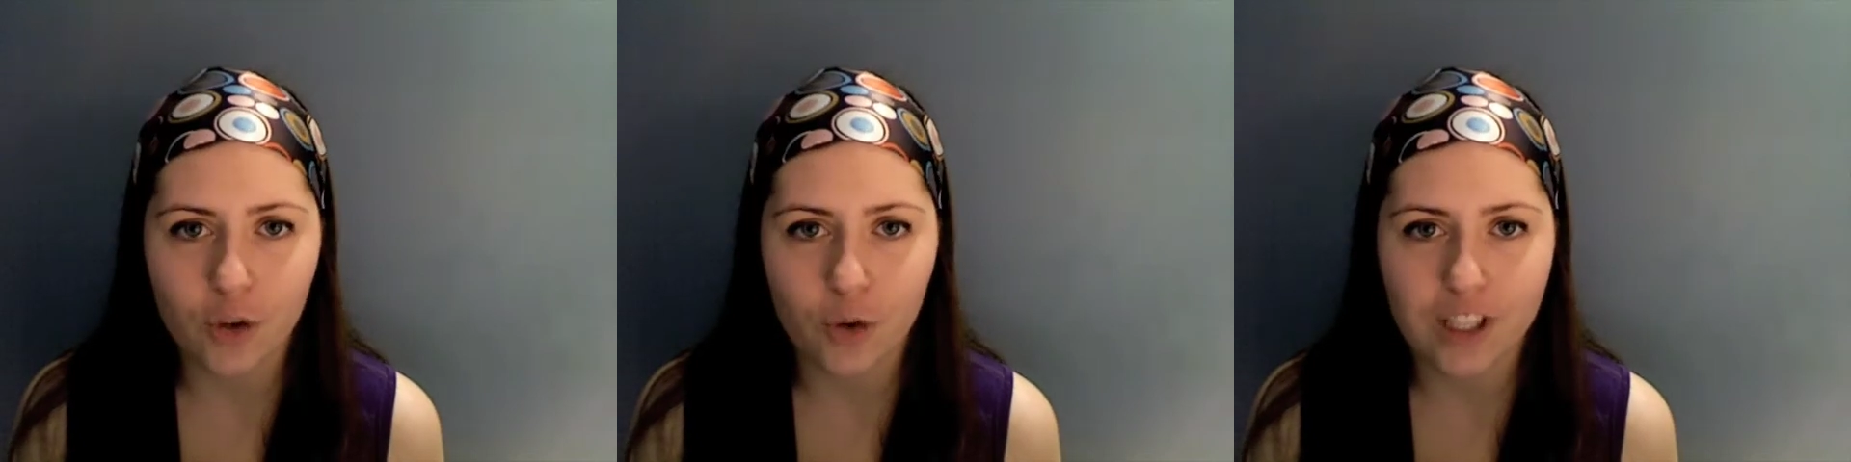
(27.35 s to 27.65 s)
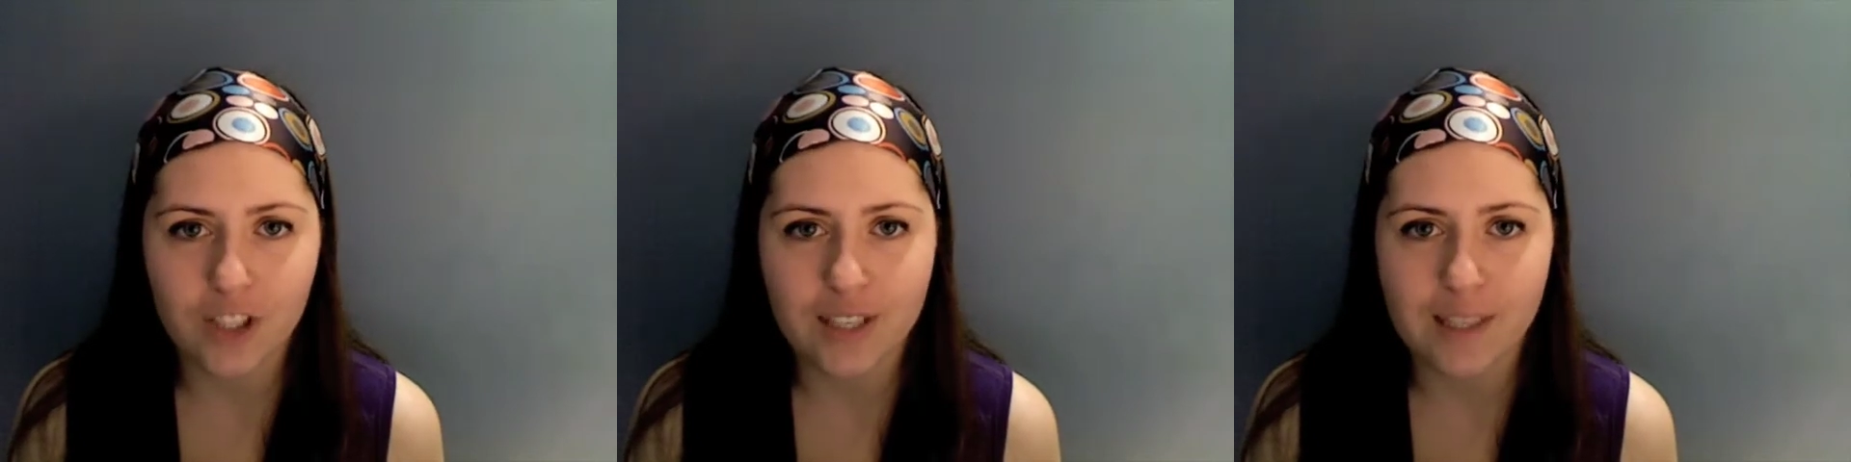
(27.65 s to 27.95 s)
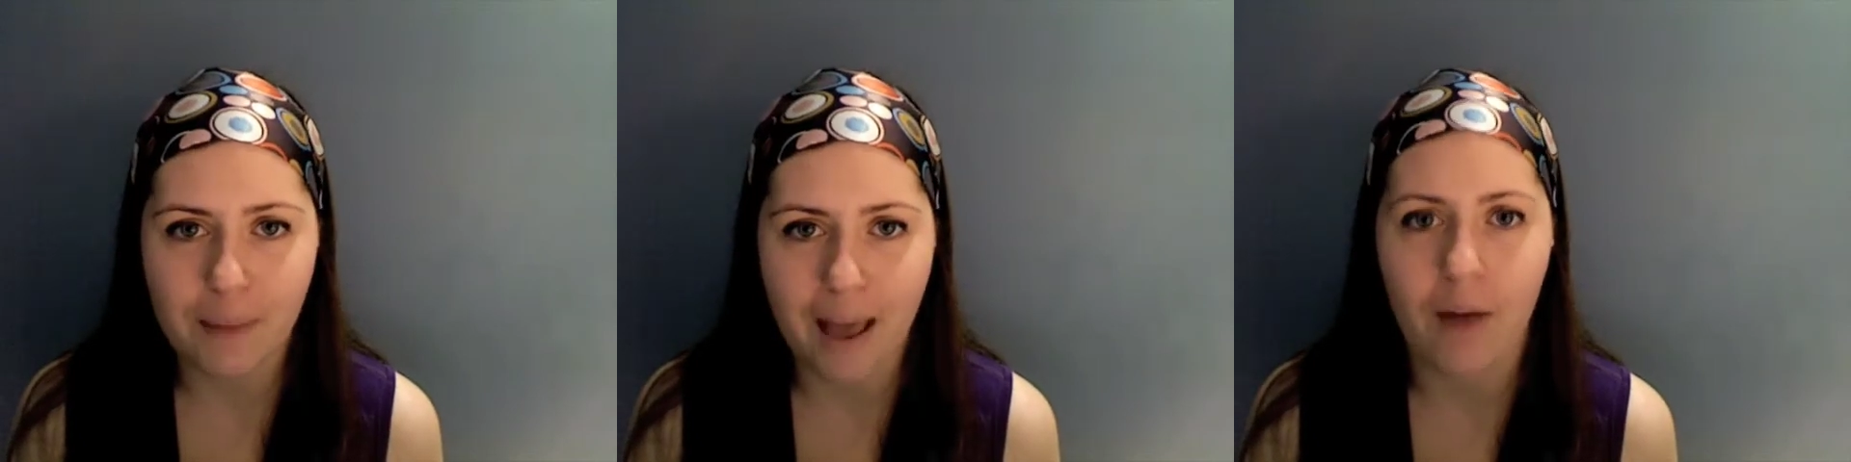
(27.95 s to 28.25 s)
creature as
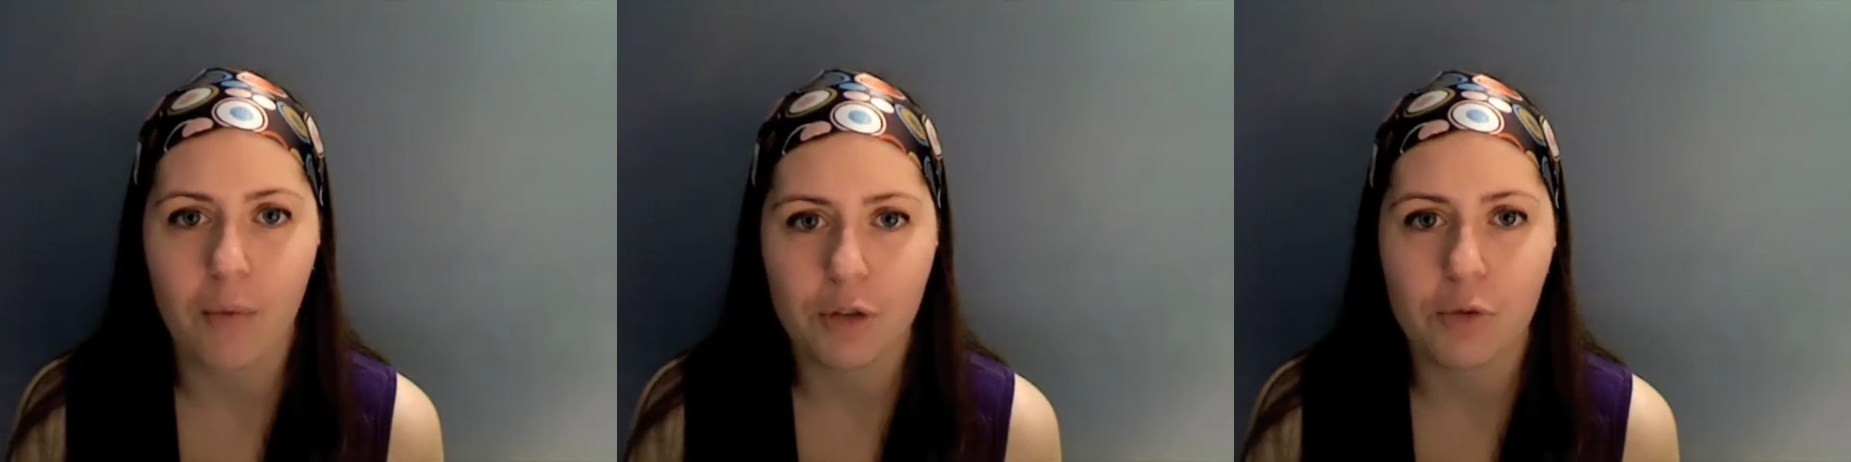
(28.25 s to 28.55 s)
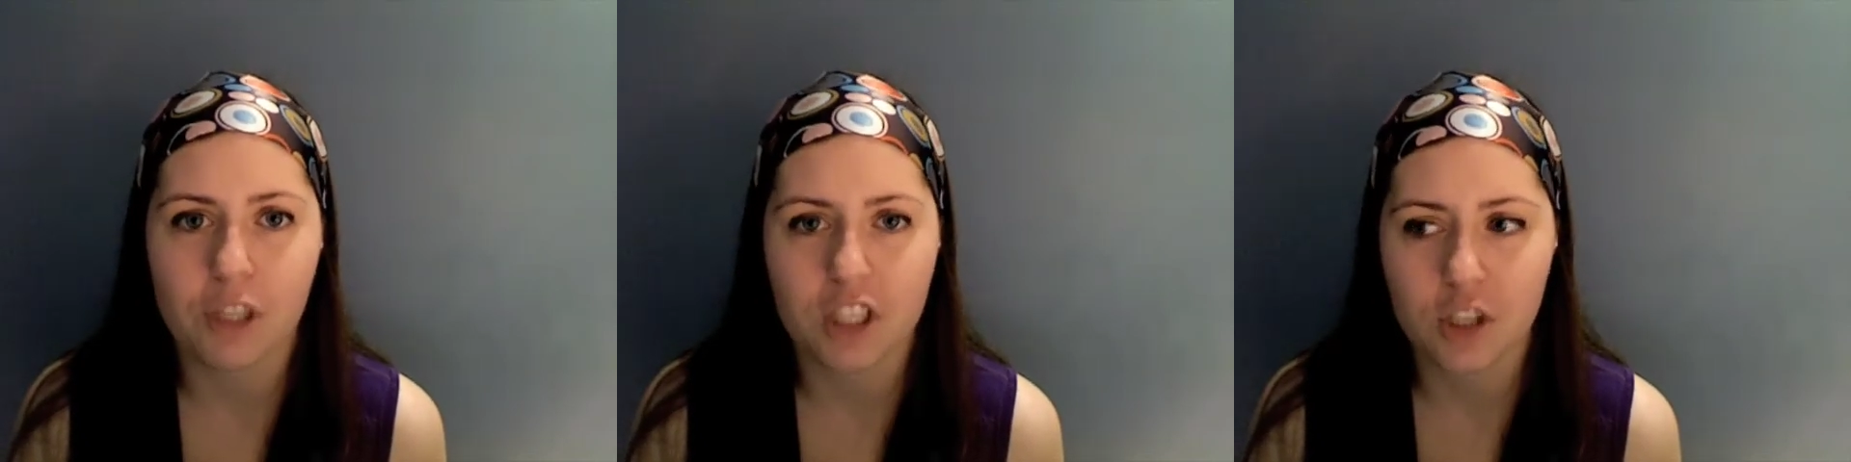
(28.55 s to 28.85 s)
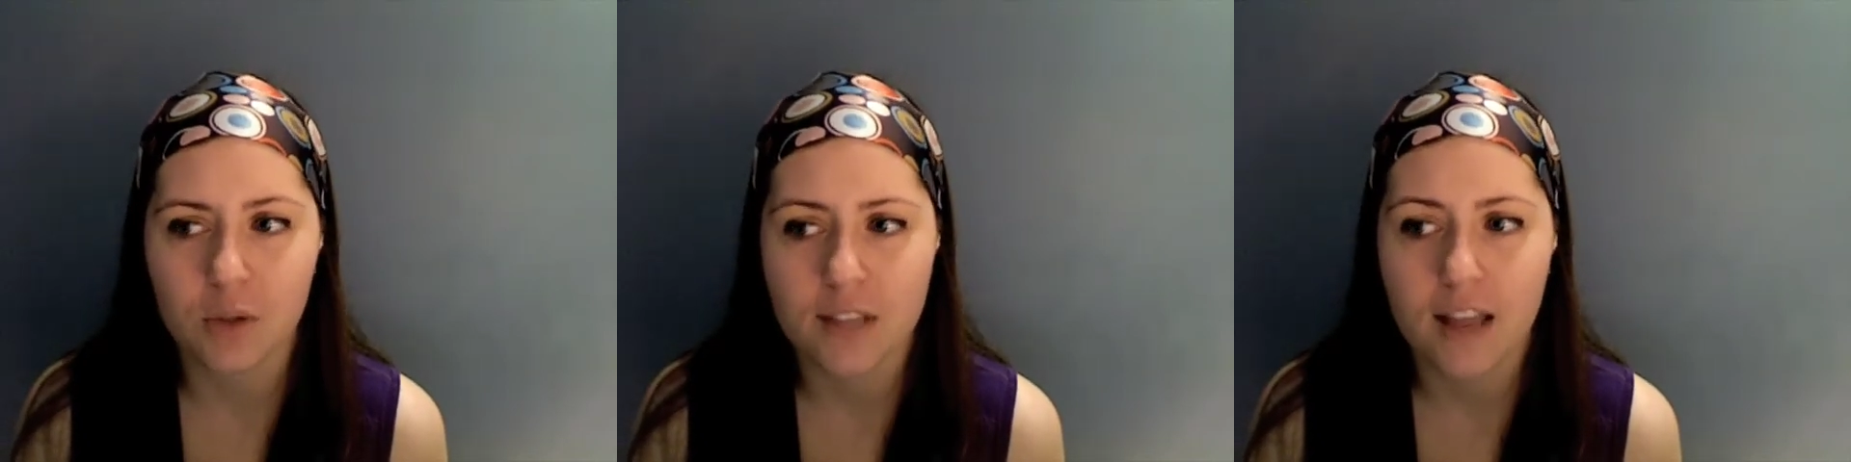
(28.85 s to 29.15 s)
a pet, which would we
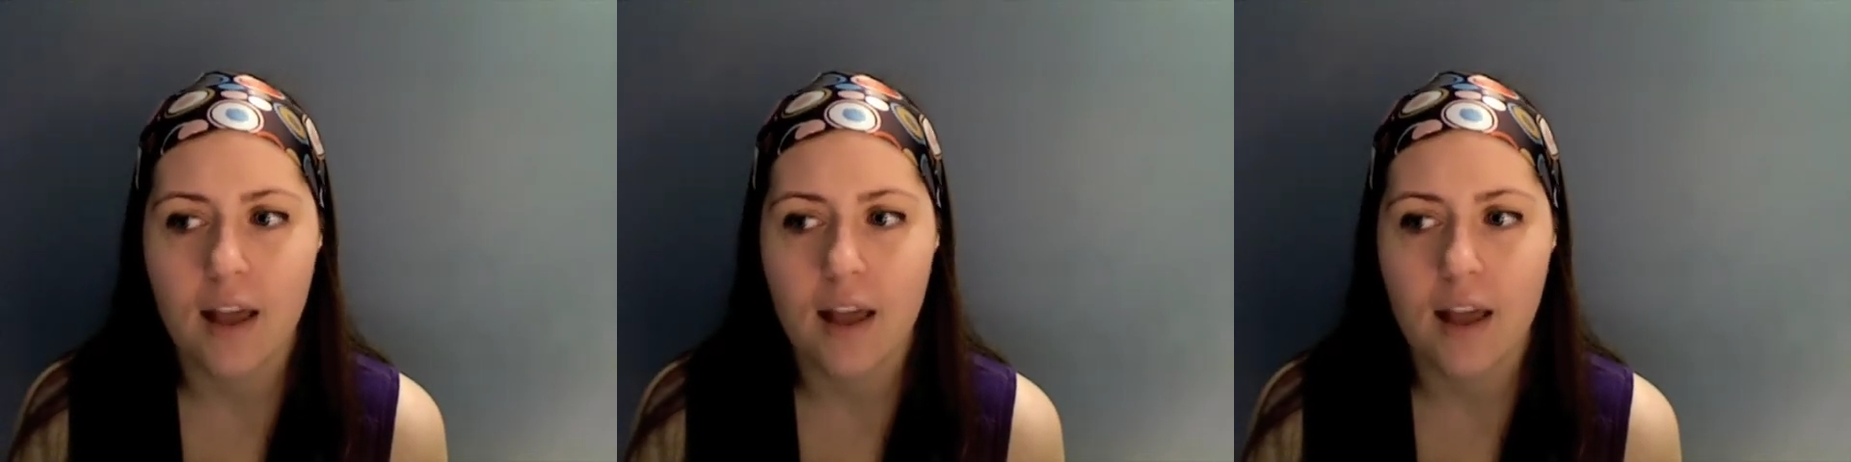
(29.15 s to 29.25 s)
choose?